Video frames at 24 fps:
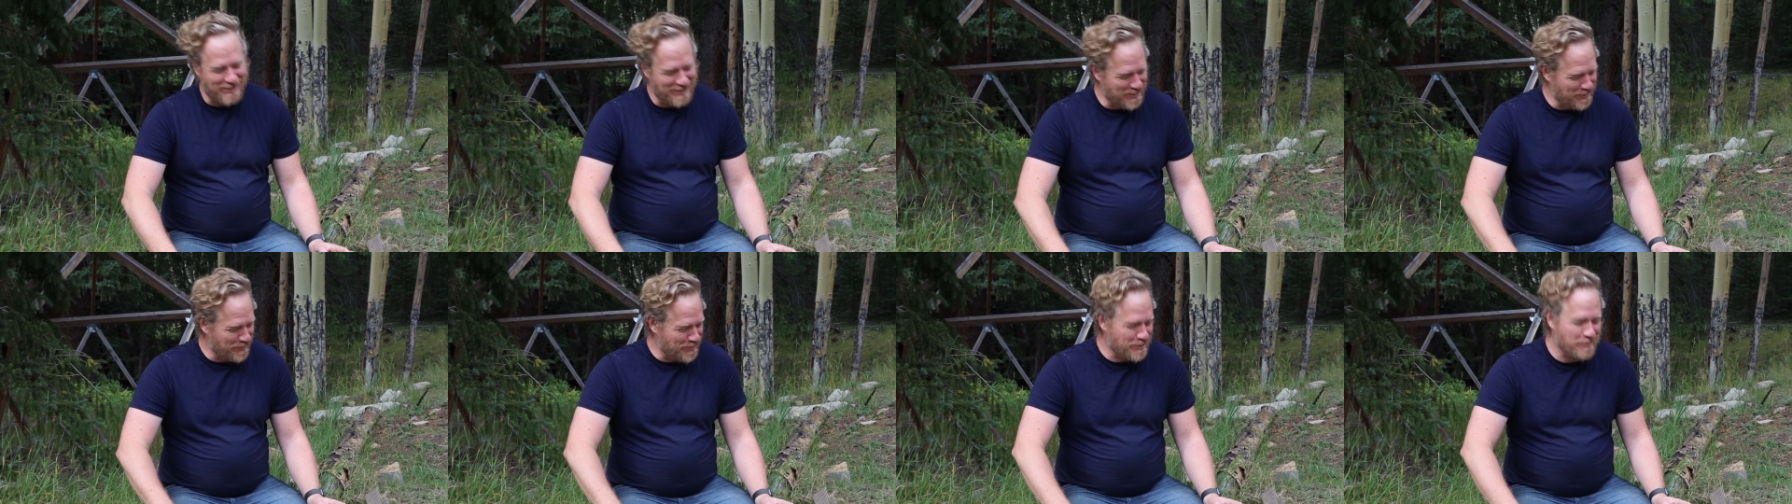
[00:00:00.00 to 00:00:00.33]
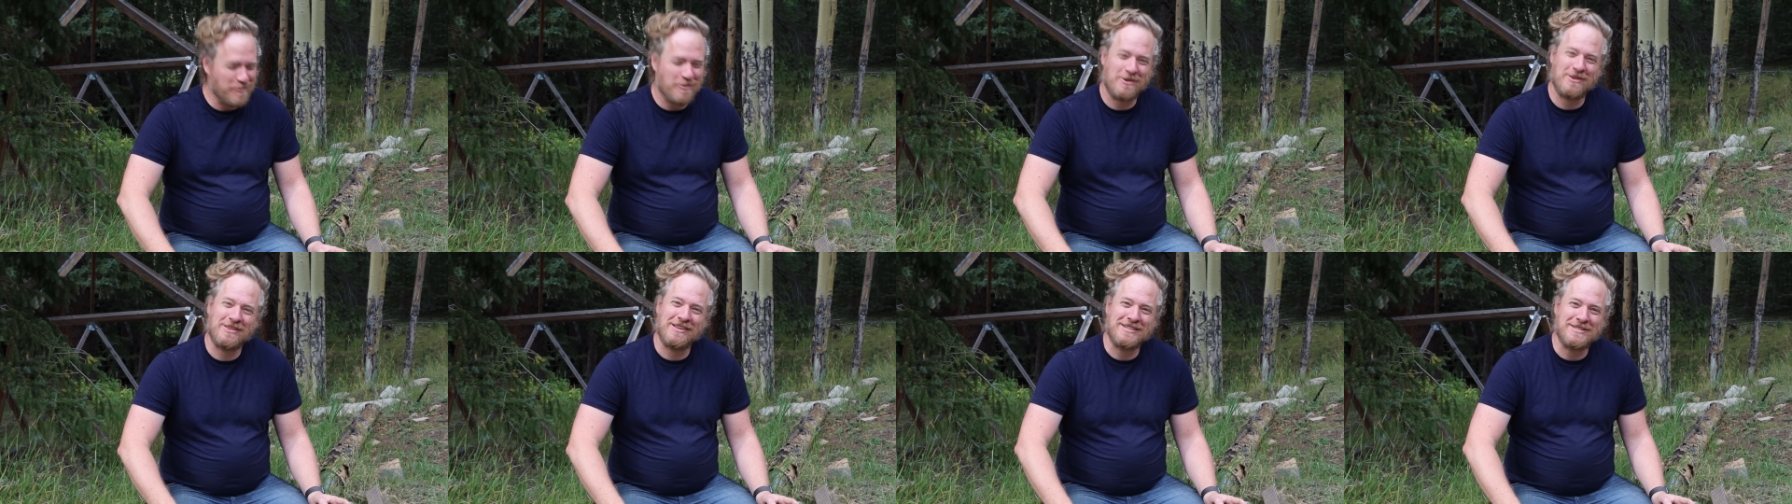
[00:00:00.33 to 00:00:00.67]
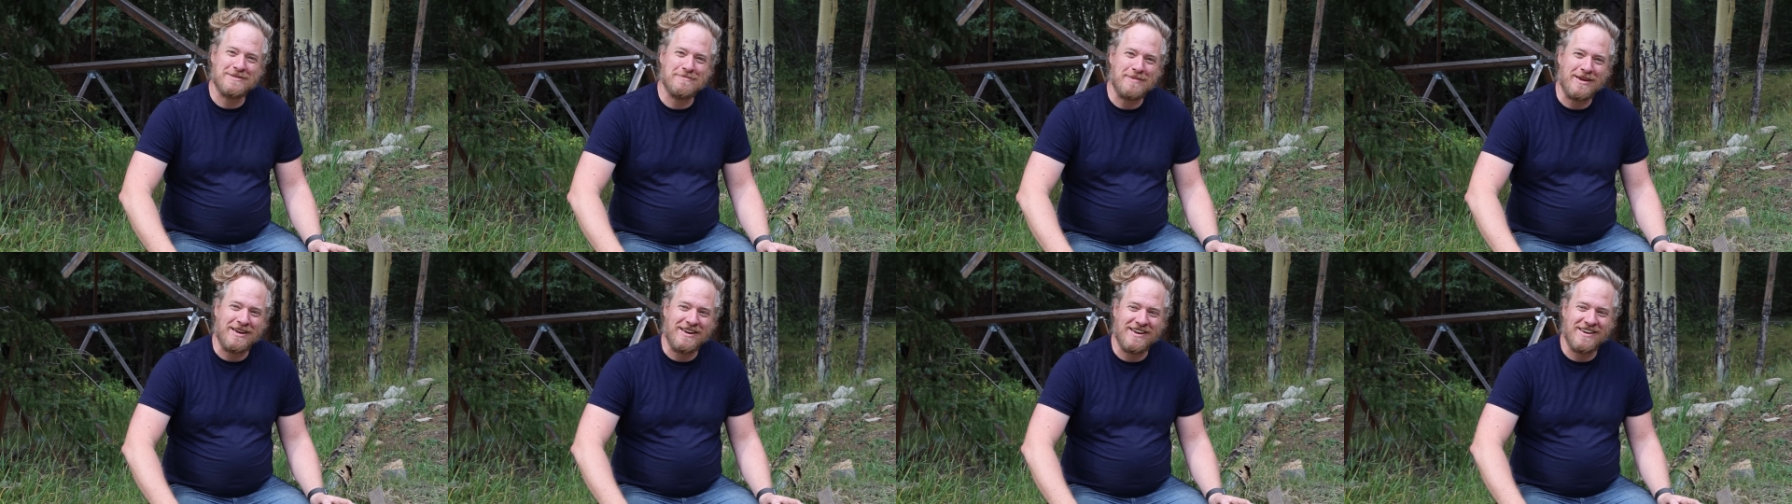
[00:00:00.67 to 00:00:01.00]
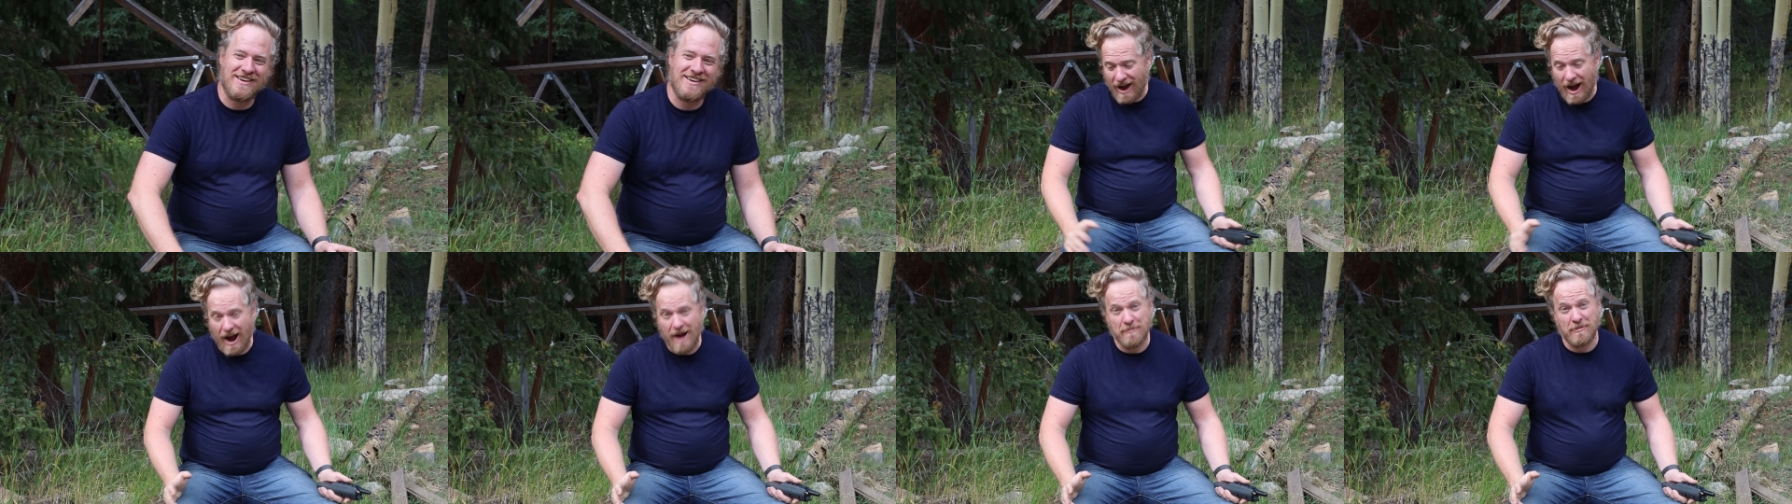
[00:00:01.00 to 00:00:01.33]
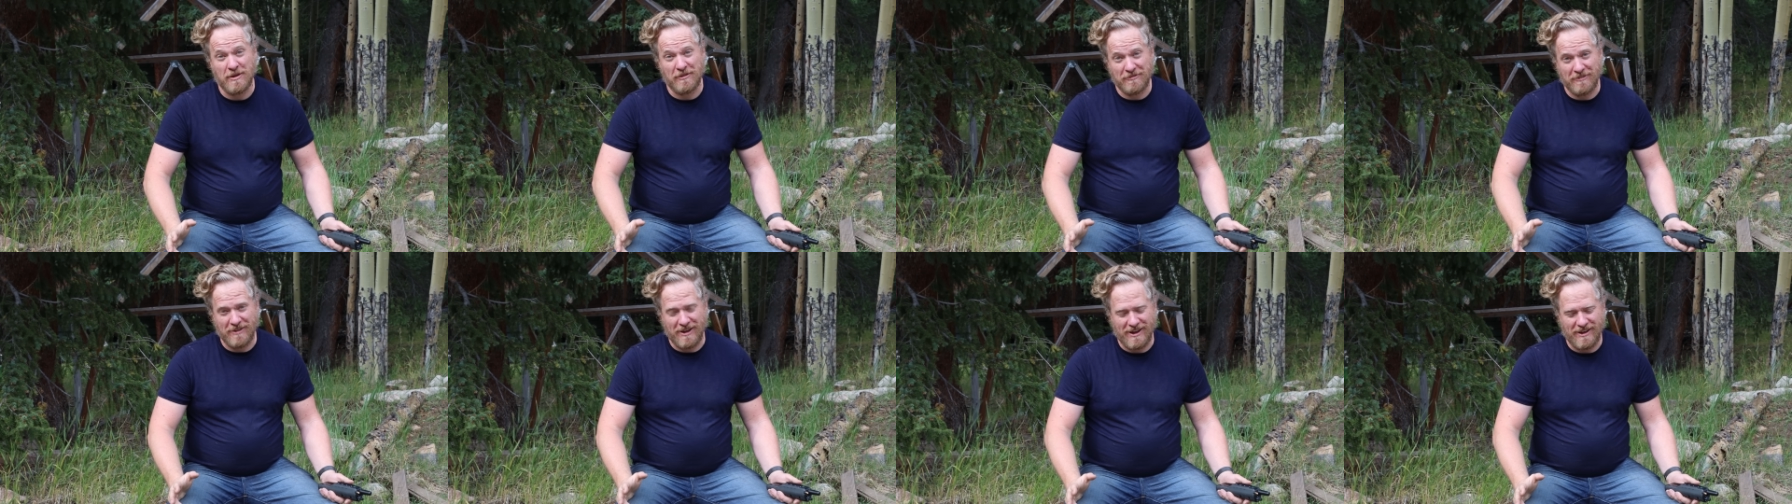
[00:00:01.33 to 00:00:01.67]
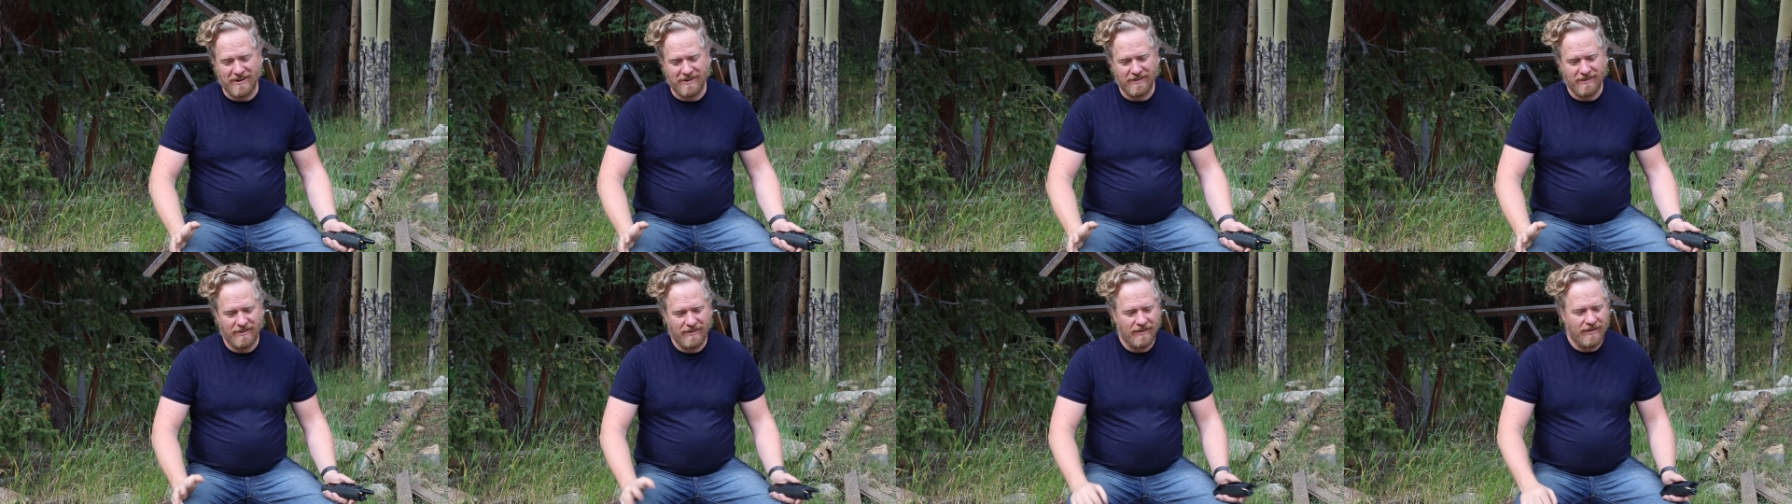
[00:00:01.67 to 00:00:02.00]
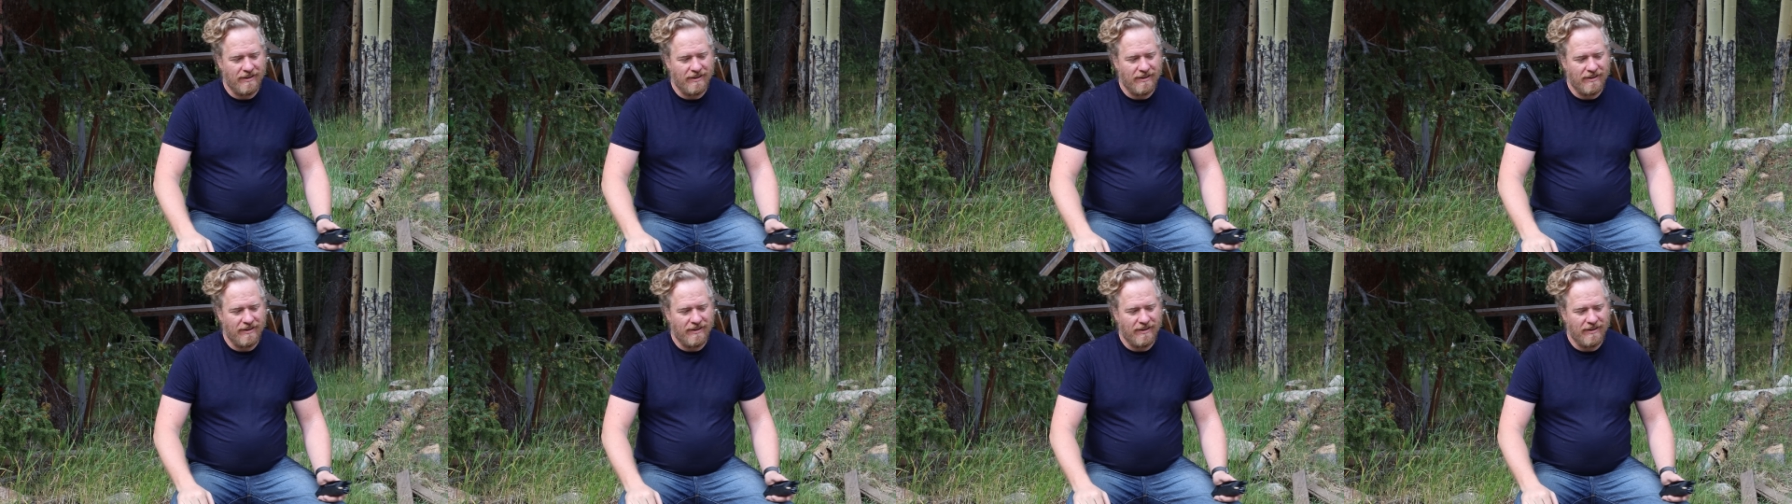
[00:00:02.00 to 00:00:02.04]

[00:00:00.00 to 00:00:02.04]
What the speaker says: so it's worth it to me. I'm a fan.